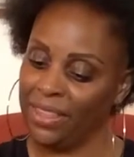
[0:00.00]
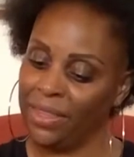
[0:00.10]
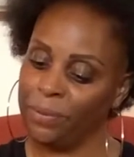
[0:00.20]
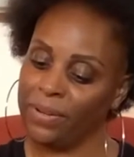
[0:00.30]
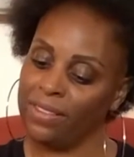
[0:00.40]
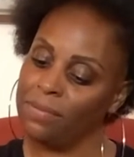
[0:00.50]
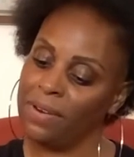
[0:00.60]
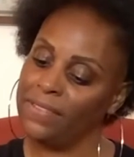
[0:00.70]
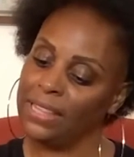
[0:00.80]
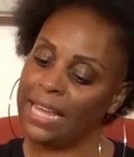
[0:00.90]
The rhythm of
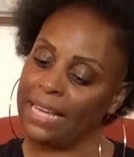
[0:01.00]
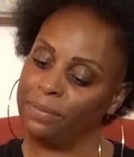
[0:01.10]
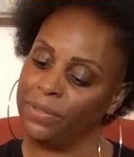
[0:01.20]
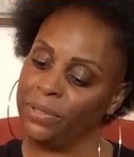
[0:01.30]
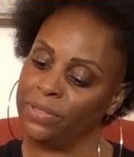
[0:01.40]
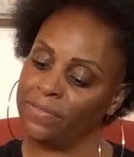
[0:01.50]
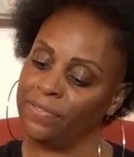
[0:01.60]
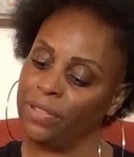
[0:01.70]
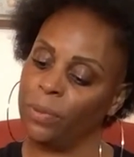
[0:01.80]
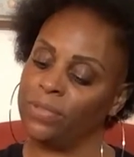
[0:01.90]
the Latin music
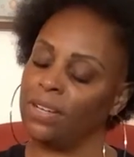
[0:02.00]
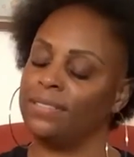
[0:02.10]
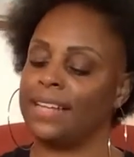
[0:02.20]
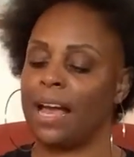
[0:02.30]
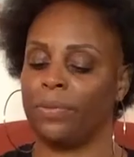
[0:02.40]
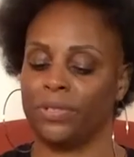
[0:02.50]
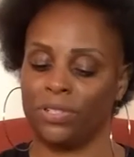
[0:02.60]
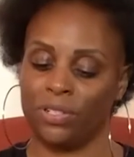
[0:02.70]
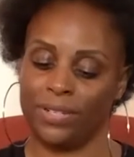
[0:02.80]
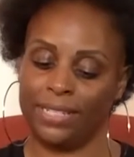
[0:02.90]
floats on down the
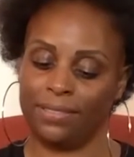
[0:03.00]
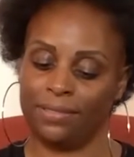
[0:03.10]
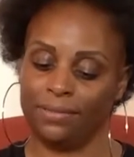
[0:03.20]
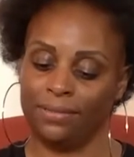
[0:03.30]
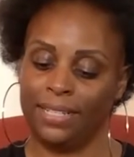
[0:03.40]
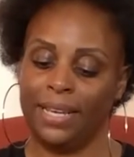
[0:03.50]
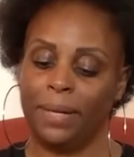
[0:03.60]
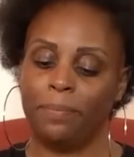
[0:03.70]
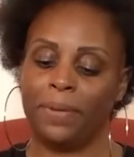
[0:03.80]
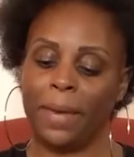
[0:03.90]
street.
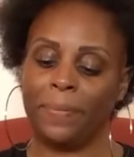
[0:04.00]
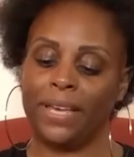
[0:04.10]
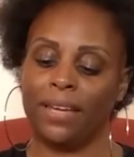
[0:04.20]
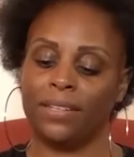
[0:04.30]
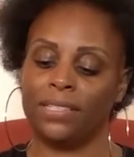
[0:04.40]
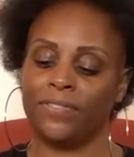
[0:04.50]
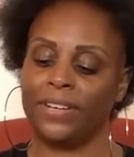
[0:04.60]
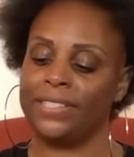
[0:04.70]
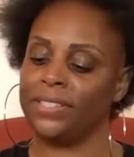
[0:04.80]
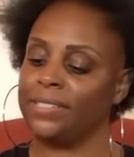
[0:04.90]
Pepe and his
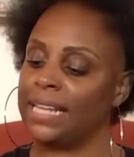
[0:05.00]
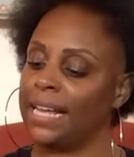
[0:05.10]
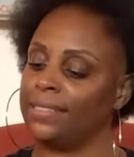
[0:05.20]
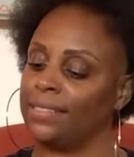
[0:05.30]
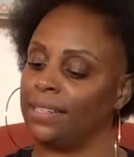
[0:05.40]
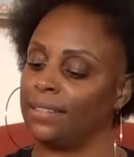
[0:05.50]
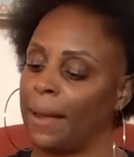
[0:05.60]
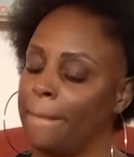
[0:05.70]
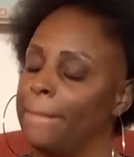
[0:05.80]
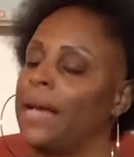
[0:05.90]
friends are dancing,
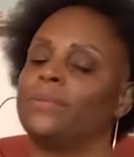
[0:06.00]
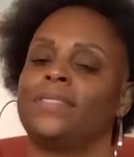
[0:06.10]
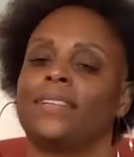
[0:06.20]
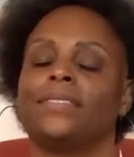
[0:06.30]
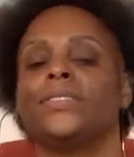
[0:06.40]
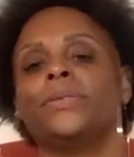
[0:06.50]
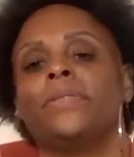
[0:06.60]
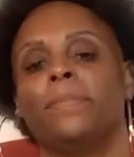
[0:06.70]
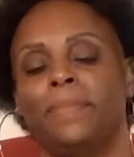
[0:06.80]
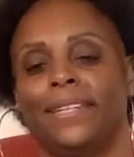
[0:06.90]
bouncing to
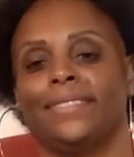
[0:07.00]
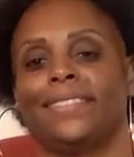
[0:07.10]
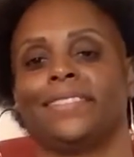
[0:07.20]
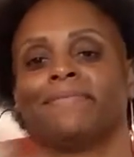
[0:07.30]
the beat.